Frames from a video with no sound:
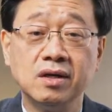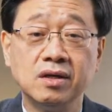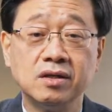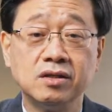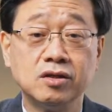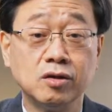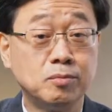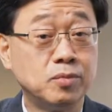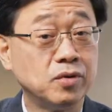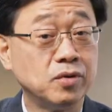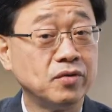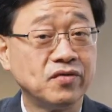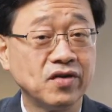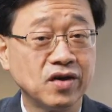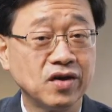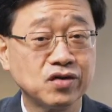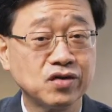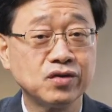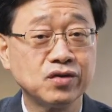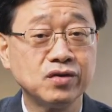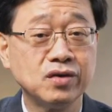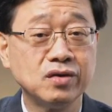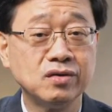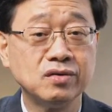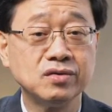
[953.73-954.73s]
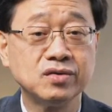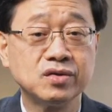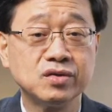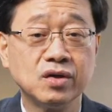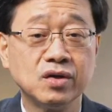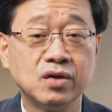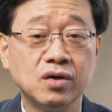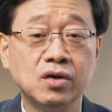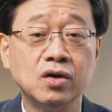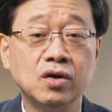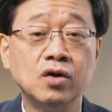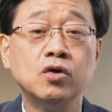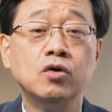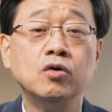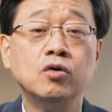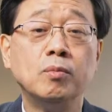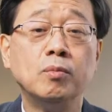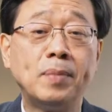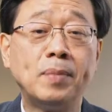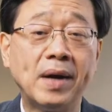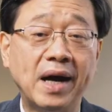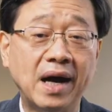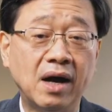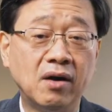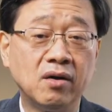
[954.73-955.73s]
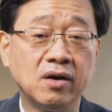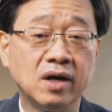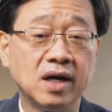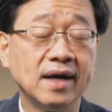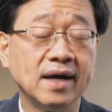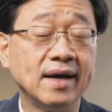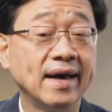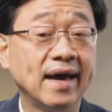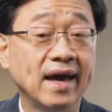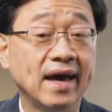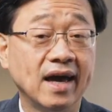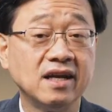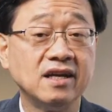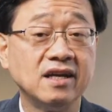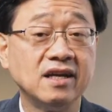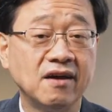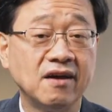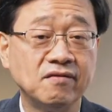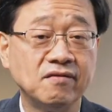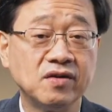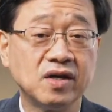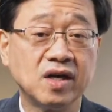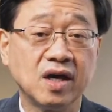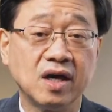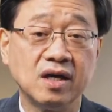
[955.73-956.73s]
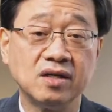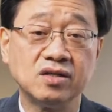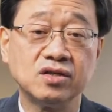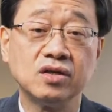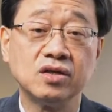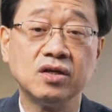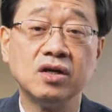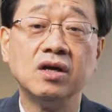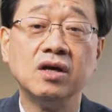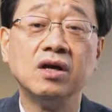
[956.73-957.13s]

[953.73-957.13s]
the professionals who power and navigate